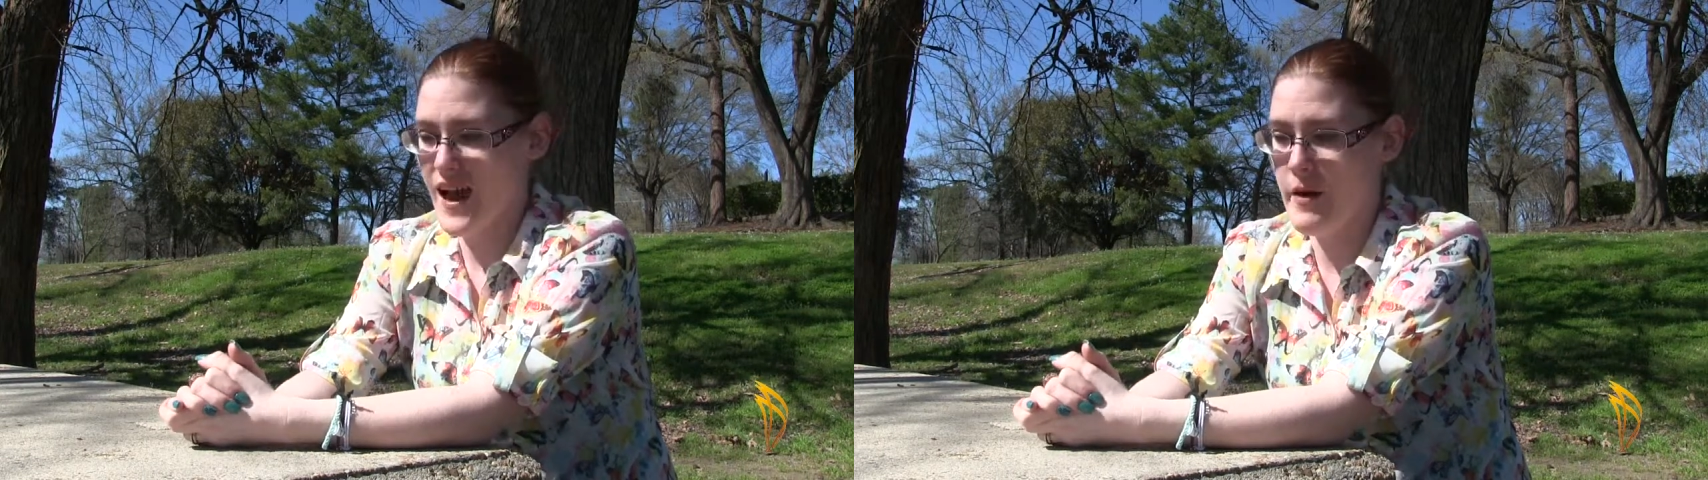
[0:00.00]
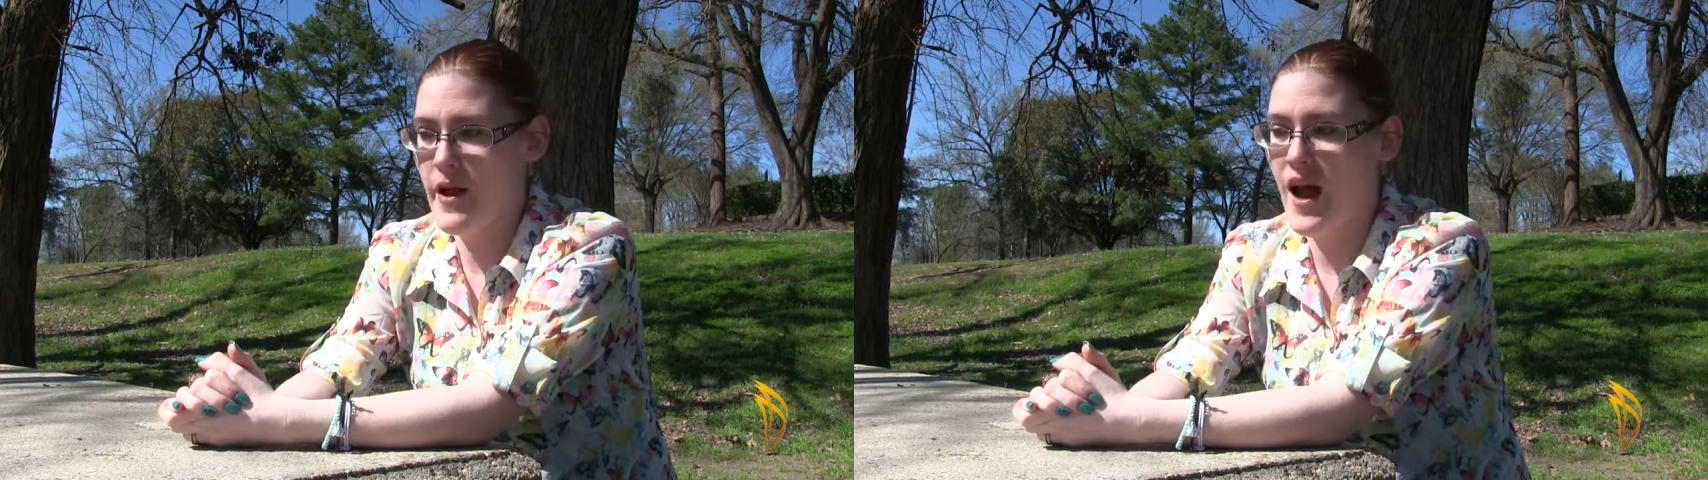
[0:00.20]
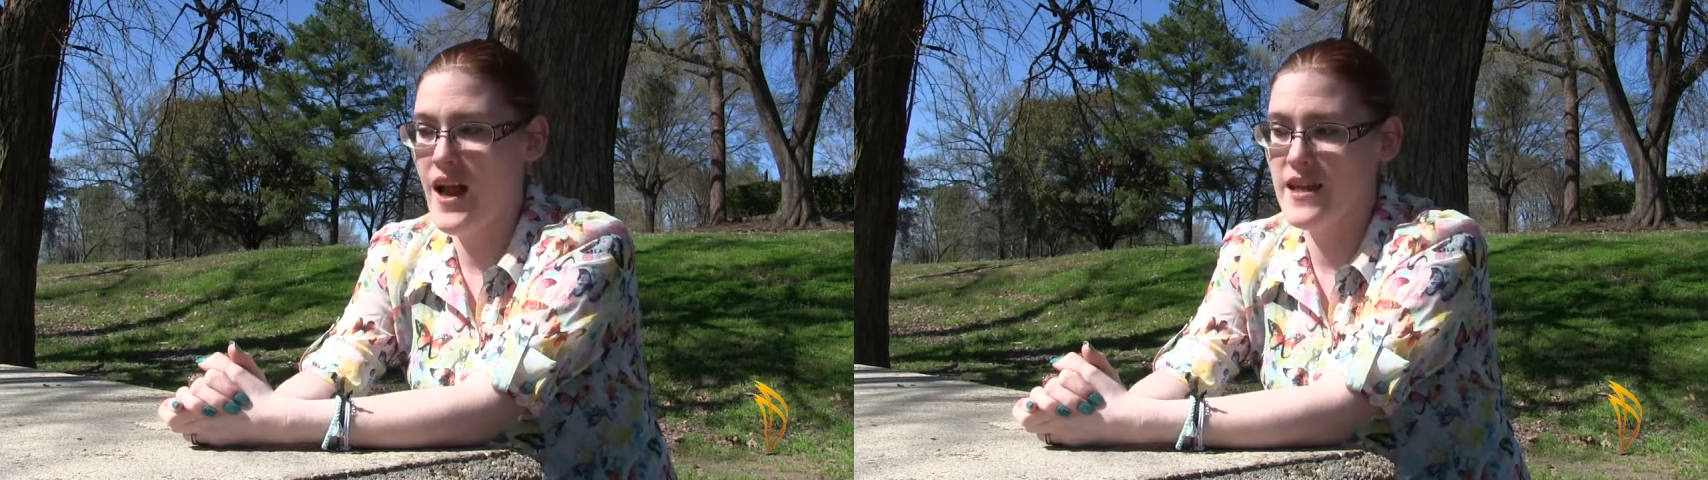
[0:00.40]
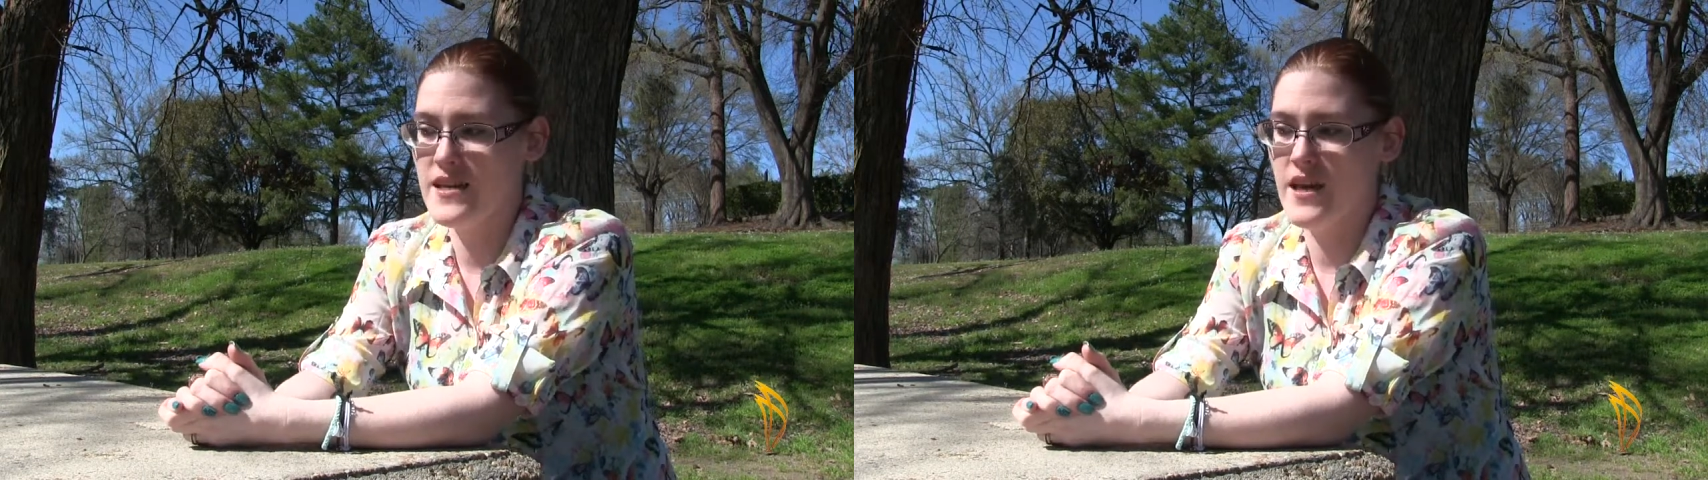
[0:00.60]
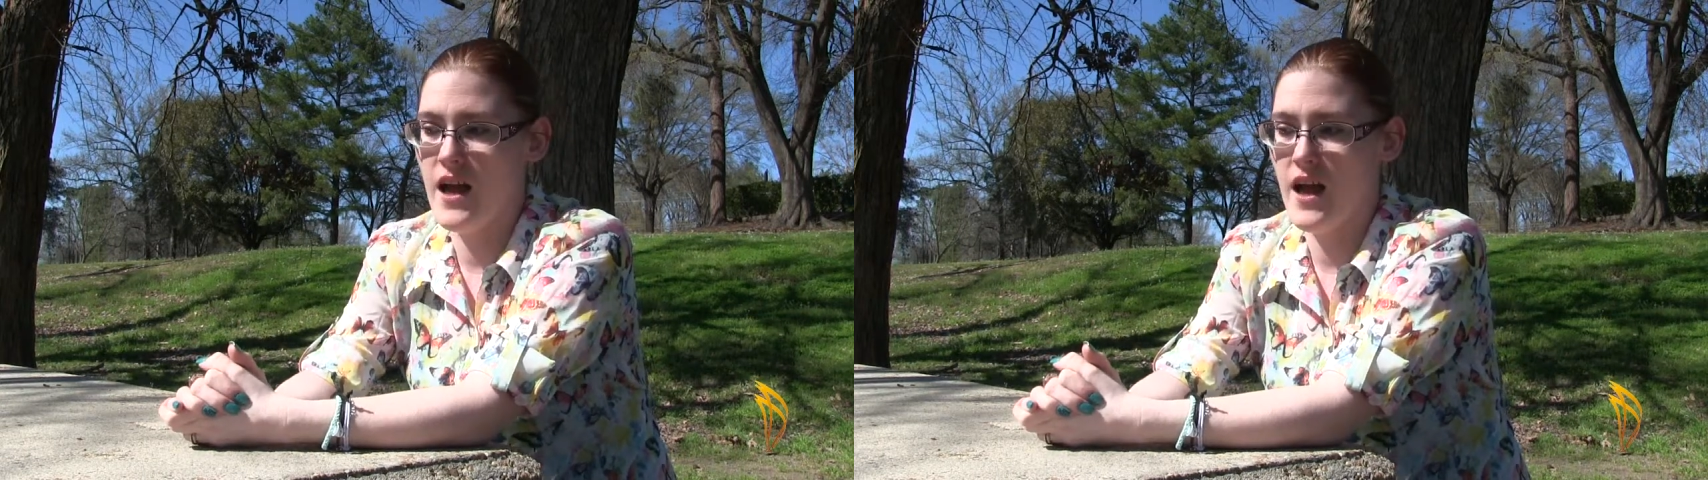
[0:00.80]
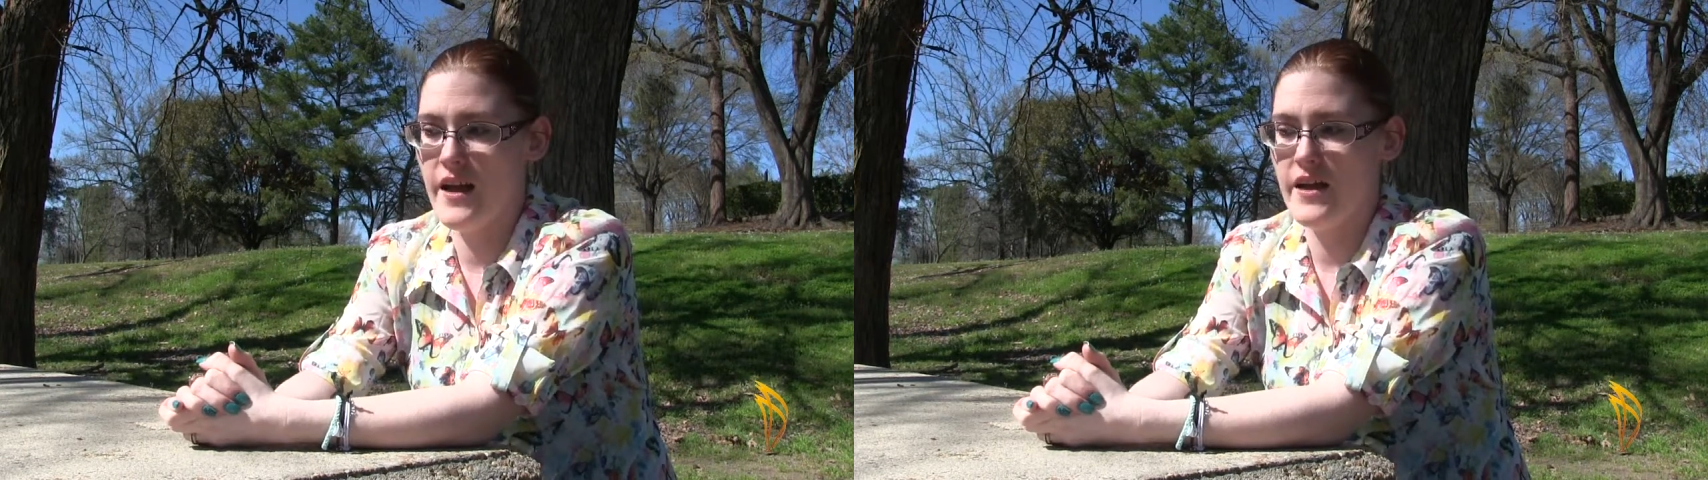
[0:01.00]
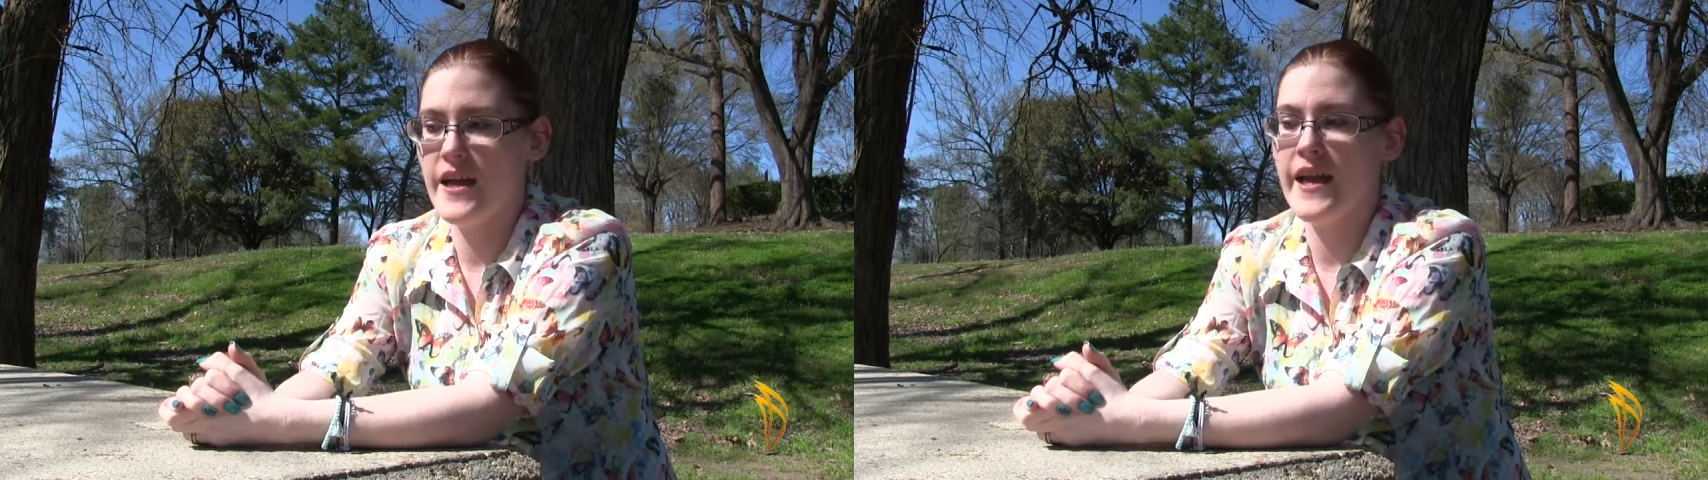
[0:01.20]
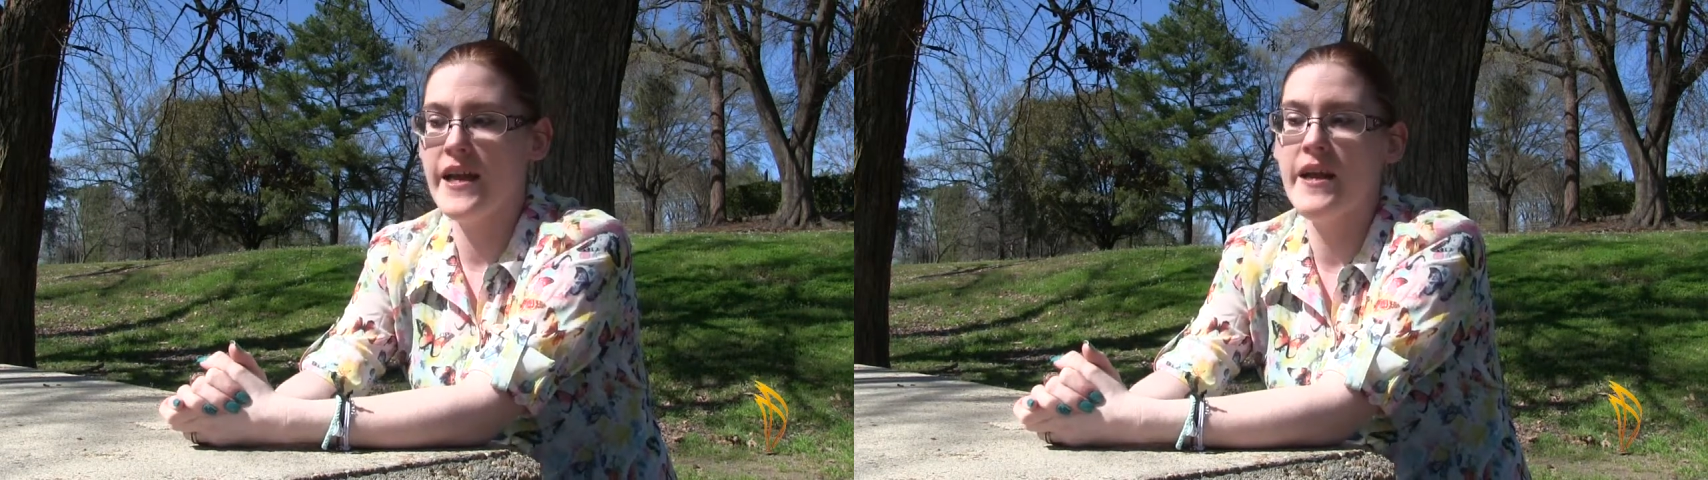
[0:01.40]
I'm not
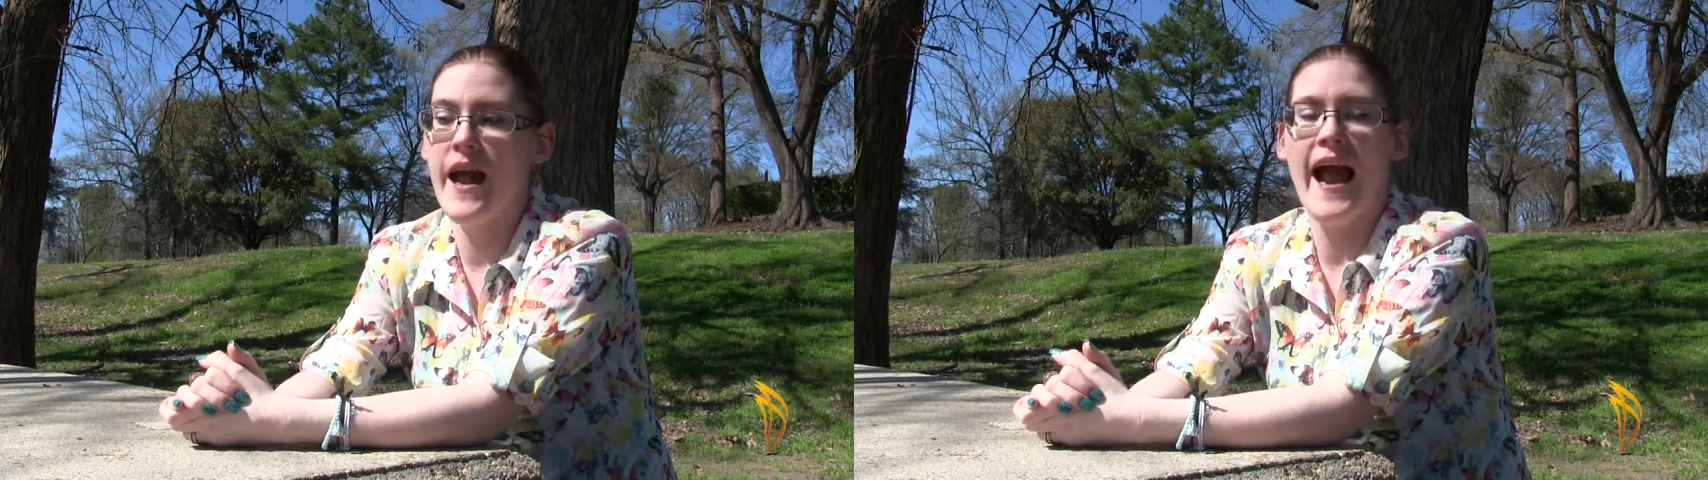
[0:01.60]
in